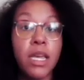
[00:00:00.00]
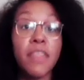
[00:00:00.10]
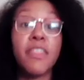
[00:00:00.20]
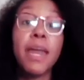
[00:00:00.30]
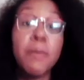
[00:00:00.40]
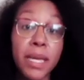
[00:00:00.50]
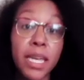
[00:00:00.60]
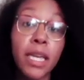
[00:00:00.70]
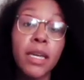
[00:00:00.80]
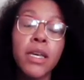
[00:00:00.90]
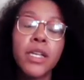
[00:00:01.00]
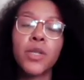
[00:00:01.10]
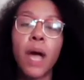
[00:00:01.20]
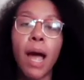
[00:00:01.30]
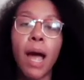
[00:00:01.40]
than me. So
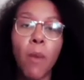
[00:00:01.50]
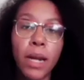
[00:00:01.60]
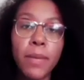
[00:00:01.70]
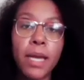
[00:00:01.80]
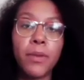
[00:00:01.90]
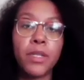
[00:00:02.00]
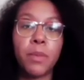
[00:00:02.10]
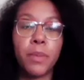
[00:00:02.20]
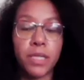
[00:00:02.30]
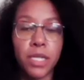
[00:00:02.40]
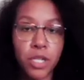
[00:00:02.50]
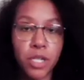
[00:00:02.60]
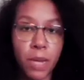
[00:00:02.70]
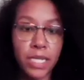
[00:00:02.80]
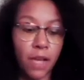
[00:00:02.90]
I want to be able to position
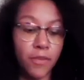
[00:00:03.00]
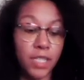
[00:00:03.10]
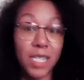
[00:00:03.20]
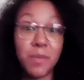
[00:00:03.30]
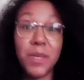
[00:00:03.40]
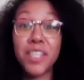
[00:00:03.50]
myself to speak